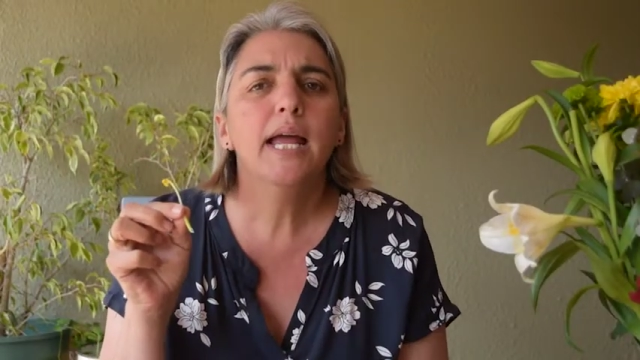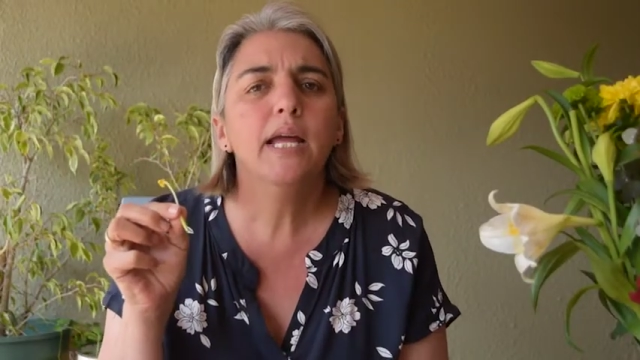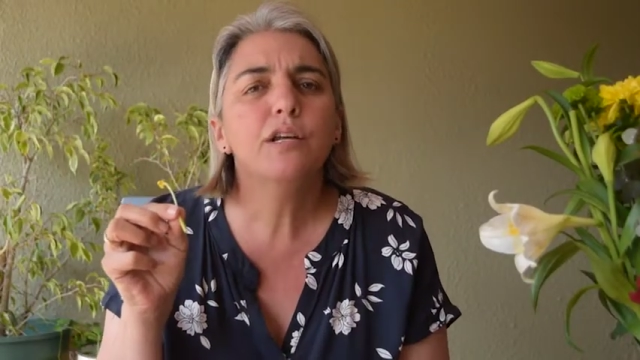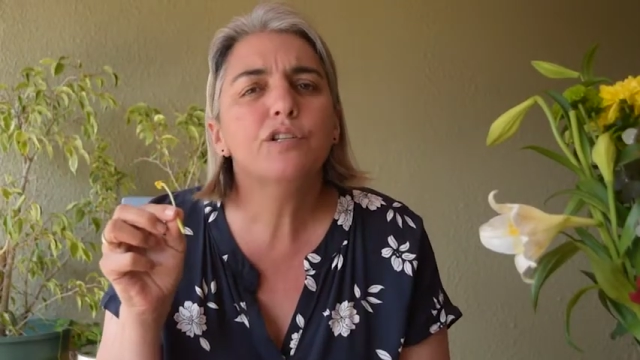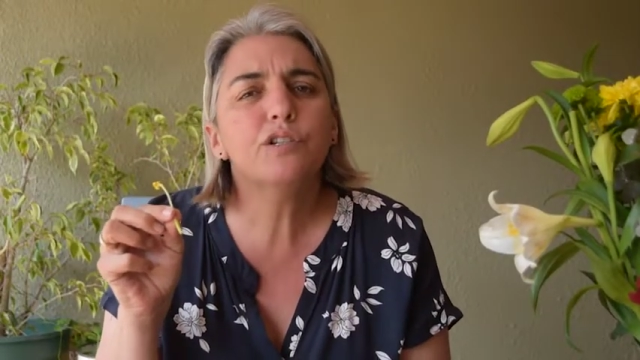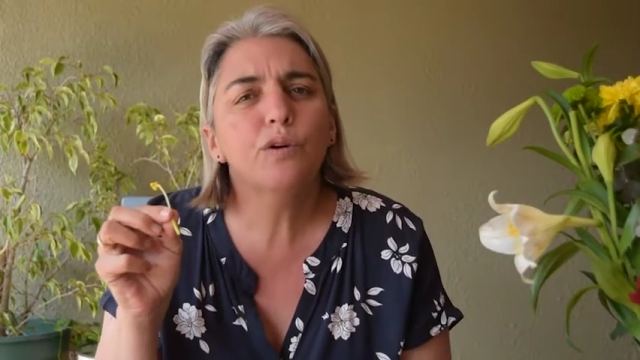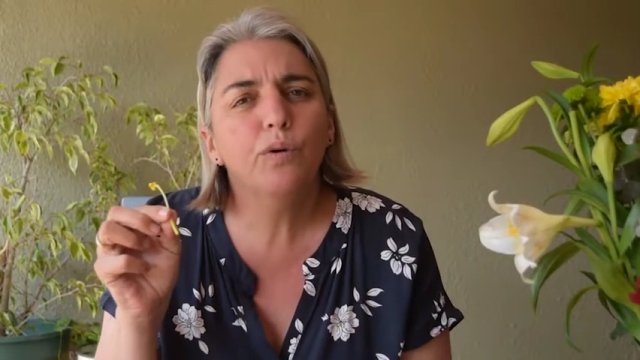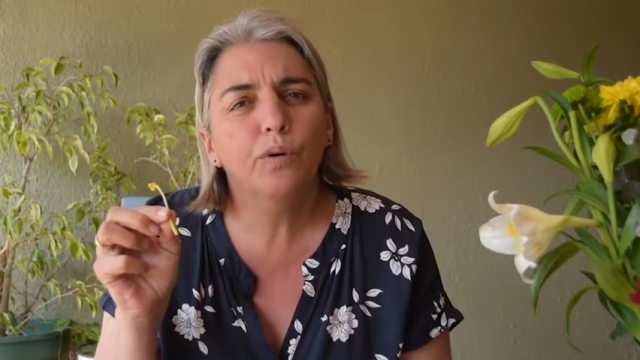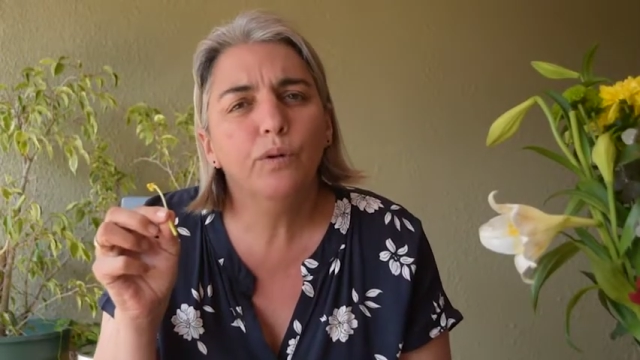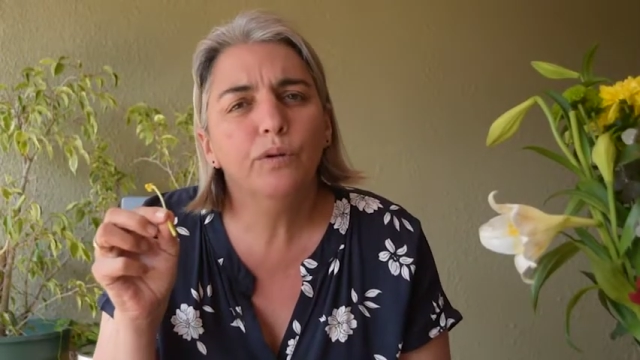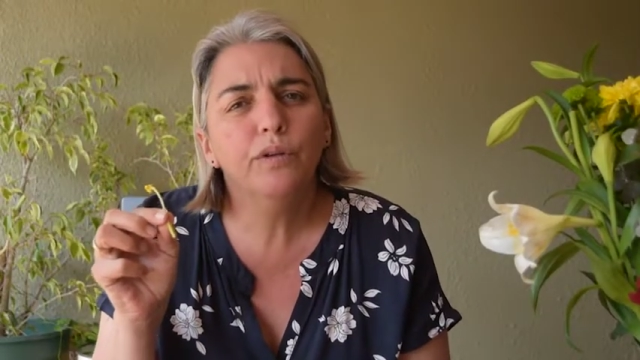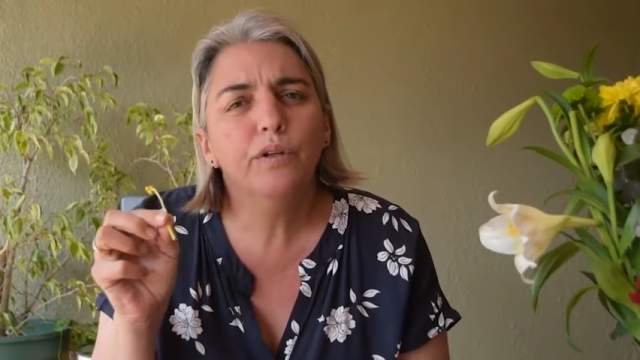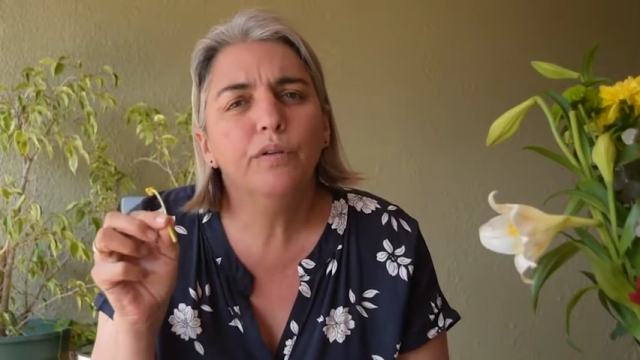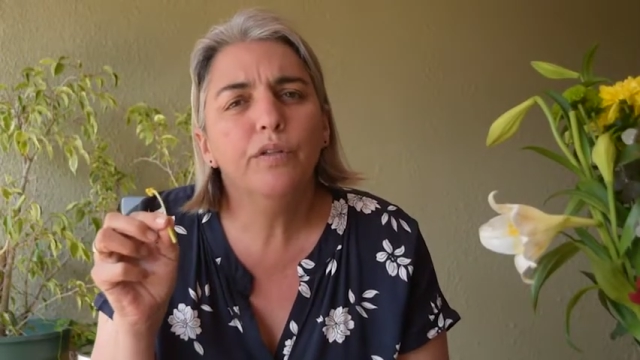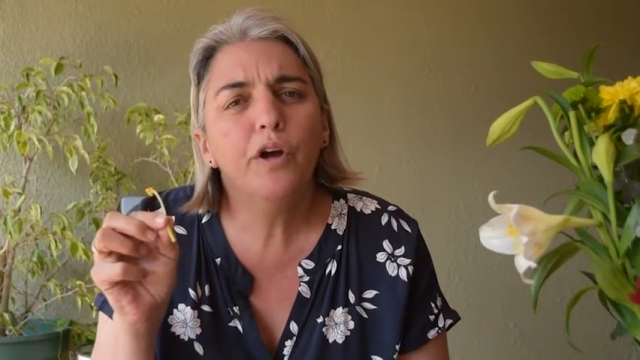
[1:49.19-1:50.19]
is
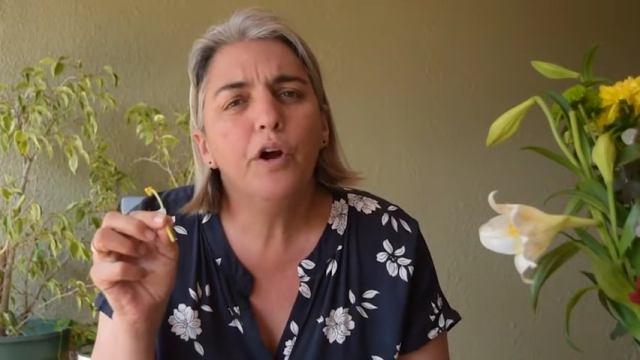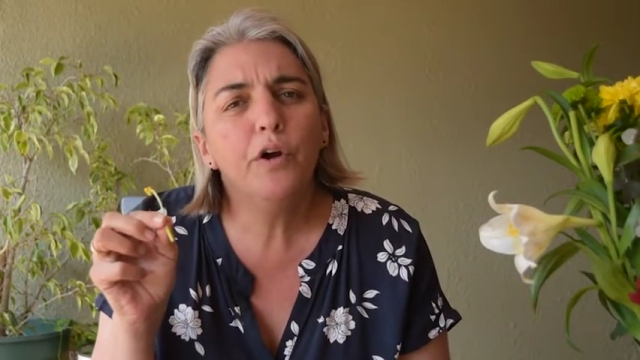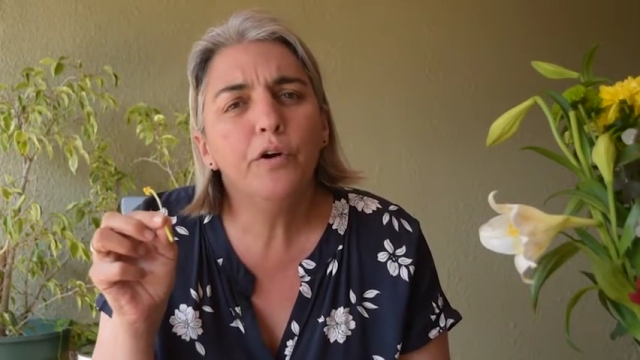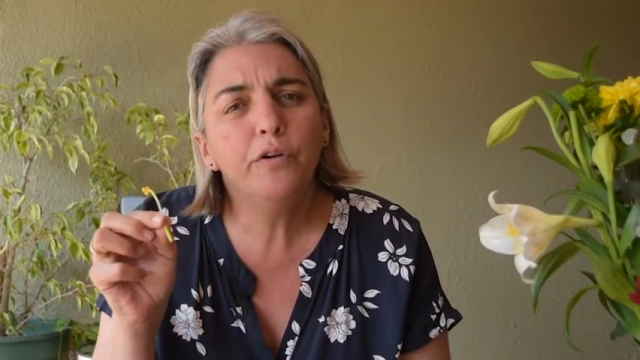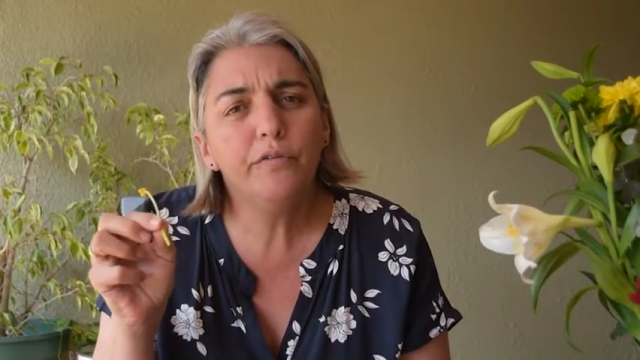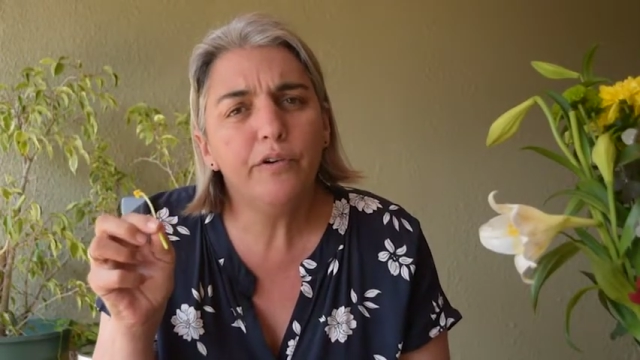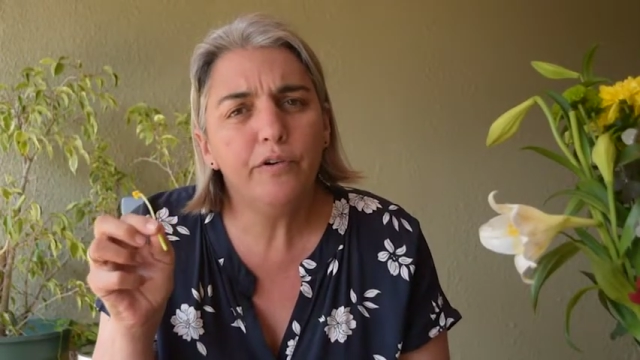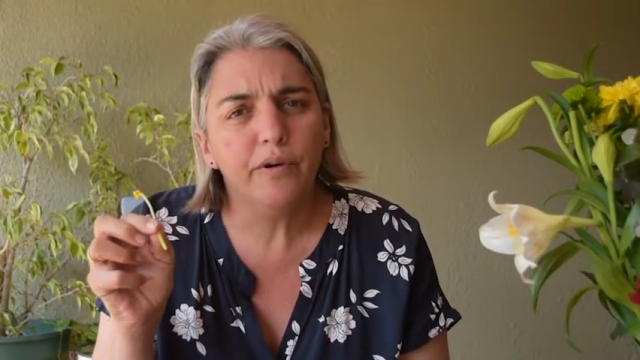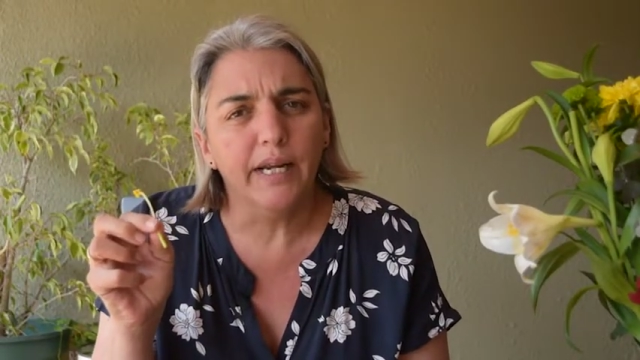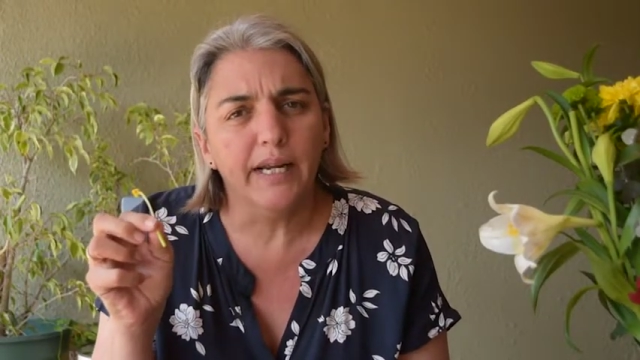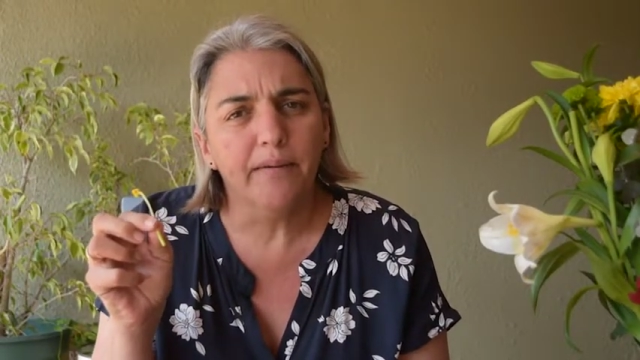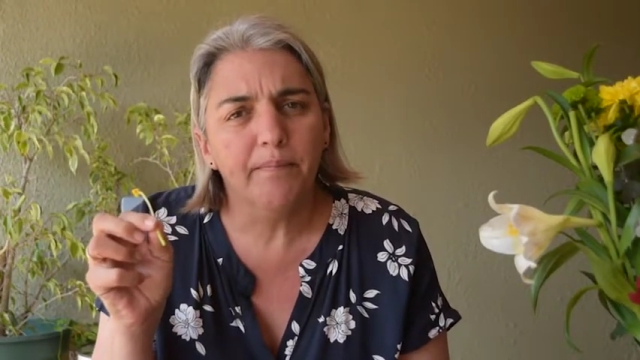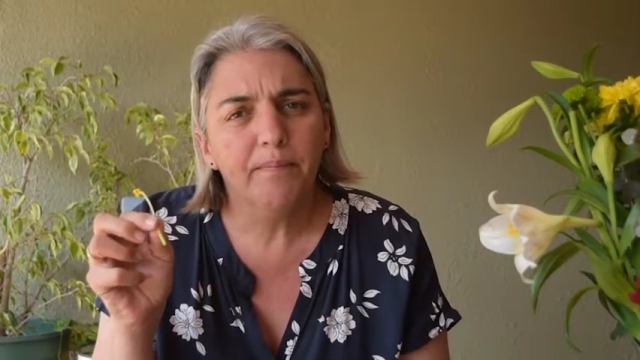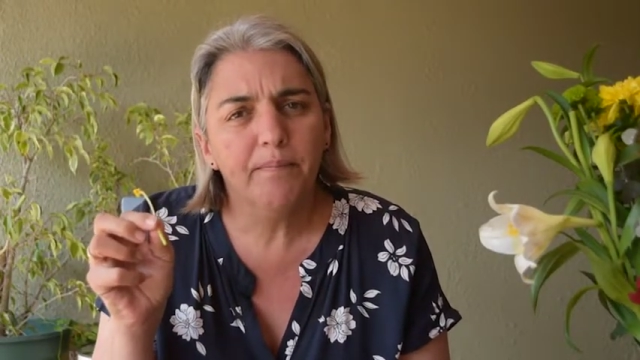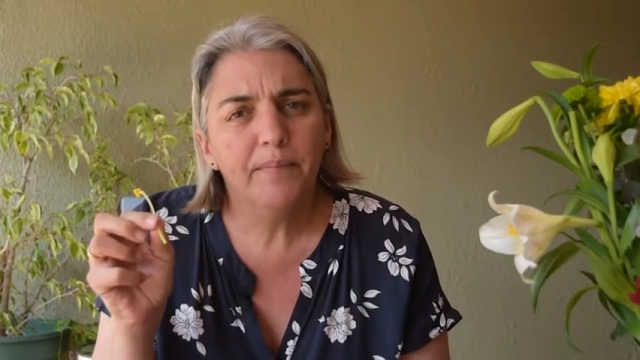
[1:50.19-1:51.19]
called the ovary.